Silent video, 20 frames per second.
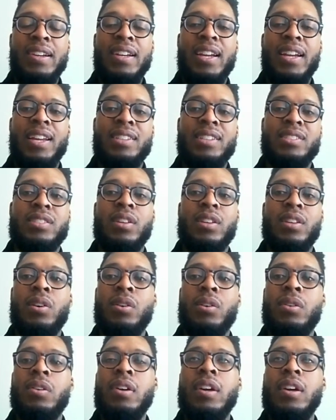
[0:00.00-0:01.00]
And
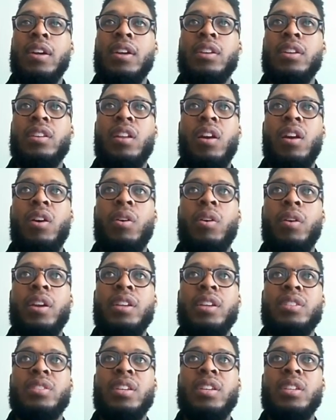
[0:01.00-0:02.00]
so, you know,
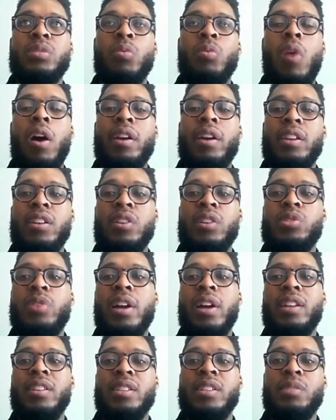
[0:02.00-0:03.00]
he's walking the
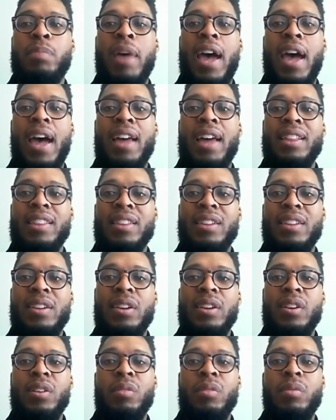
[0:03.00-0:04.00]
treckless path,
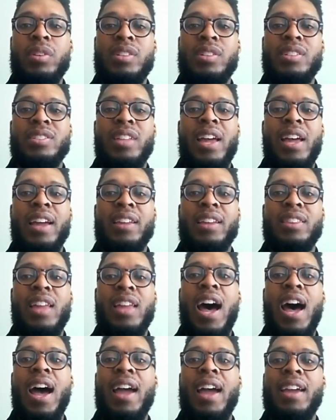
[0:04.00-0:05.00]
which is like the
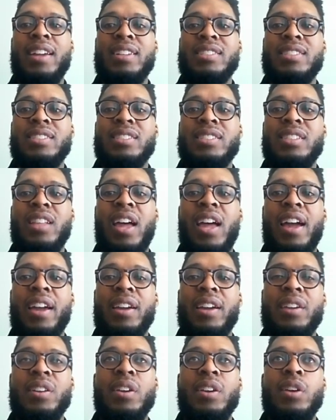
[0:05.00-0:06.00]
highest
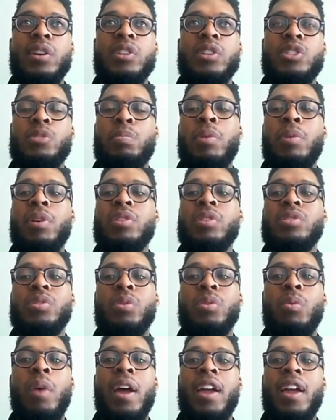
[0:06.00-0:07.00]
like
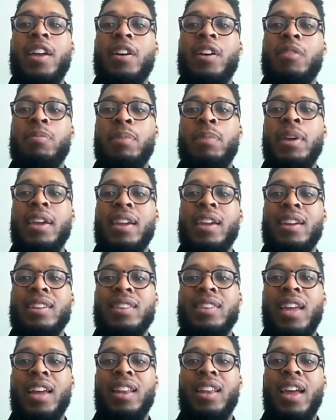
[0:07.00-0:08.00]
spiritual way of being
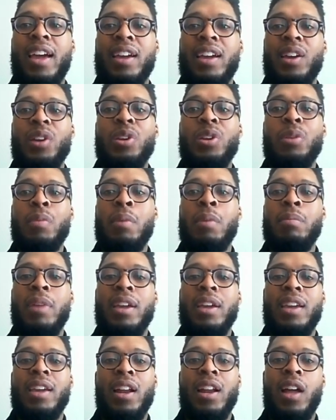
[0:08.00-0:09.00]
that like a human
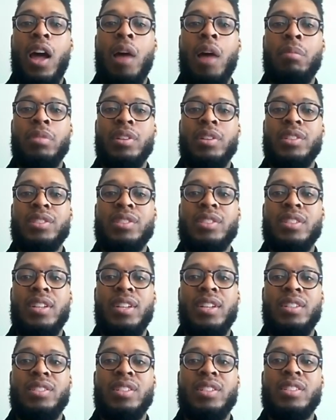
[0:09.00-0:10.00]
being can accomplish.
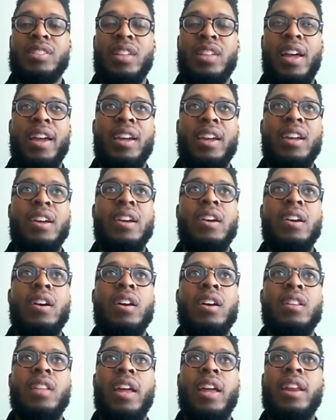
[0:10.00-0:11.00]
Is just like
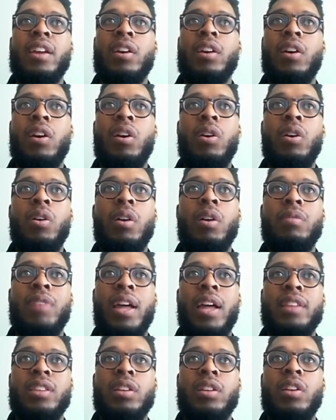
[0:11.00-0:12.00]
letting go of
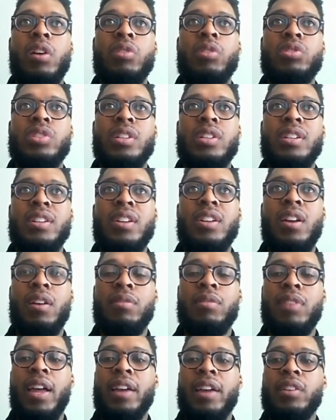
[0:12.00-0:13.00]
like the notion
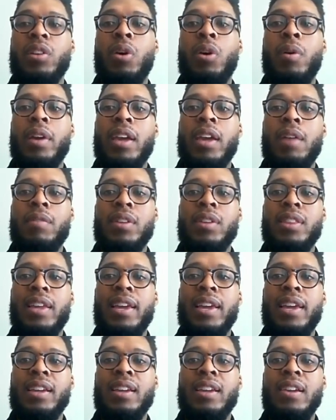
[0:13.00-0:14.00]
of like knowing
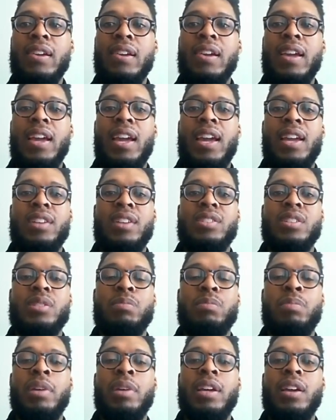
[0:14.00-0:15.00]
everything and
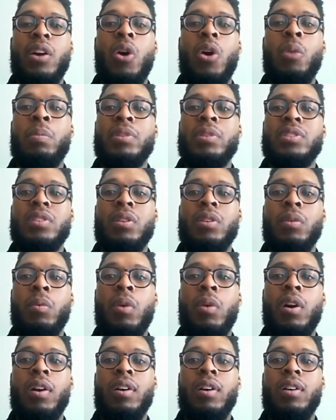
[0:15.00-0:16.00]
just being open to the
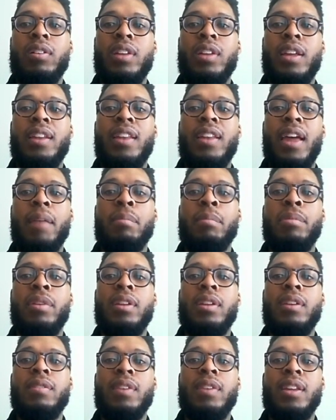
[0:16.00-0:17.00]
world and like
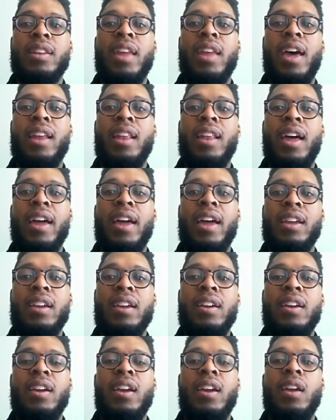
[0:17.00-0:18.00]
believing that like
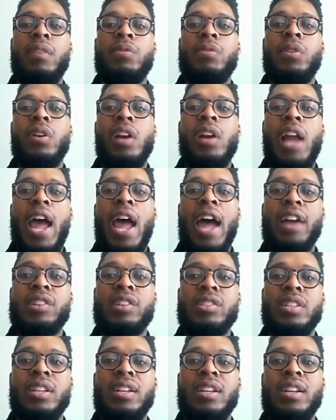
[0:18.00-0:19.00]
if you're in
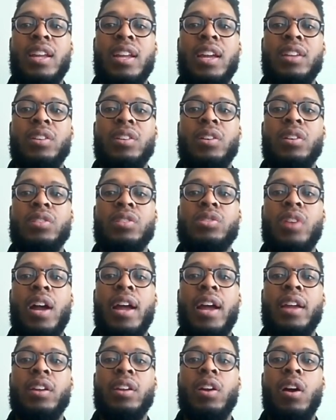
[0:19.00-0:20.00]
action and you're
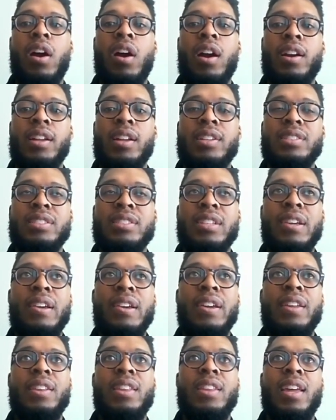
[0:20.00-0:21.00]
trying your hardest,
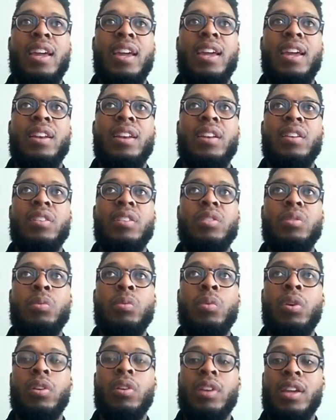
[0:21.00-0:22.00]
then you
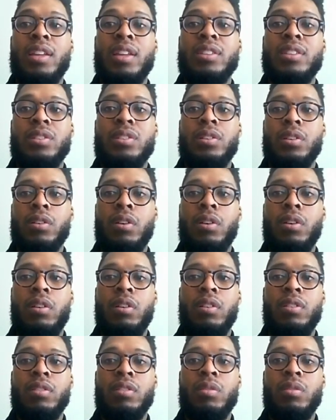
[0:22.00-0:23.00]
will get to your
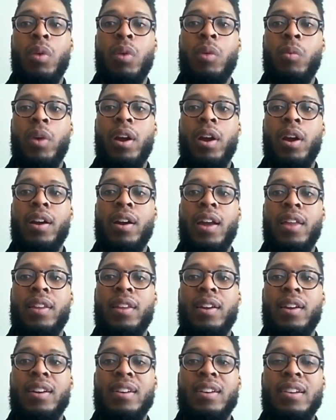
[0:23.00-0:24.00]
goal one way or
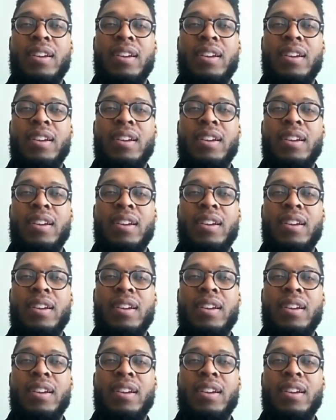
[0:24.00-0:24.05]
another.